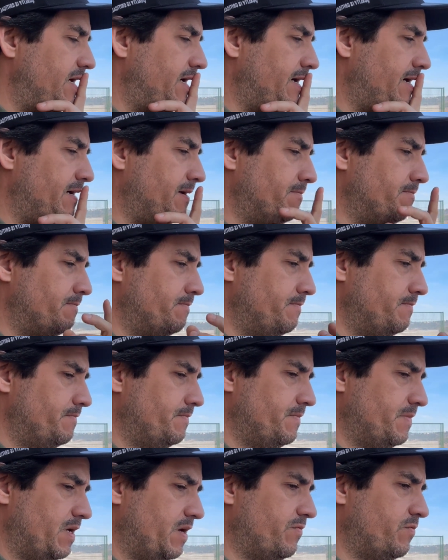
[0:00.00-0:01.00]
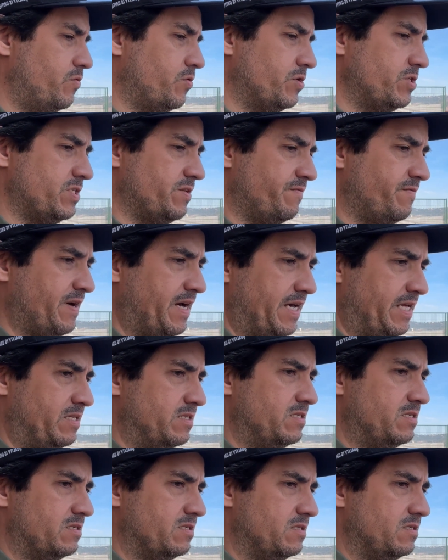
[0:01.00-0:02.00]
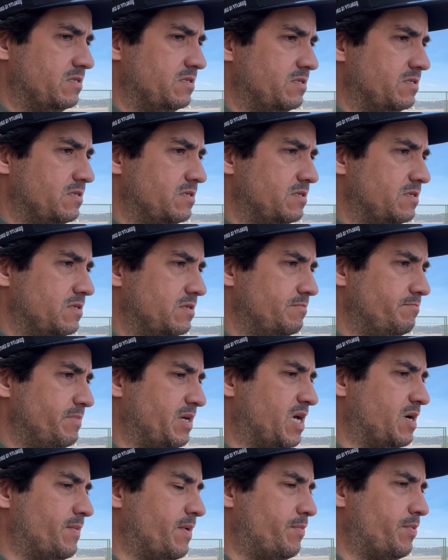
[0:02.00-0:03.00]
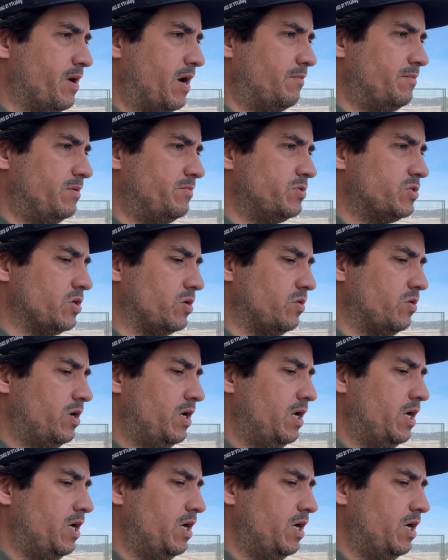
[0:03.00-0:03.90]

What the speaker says: of course, the fines become a problem. So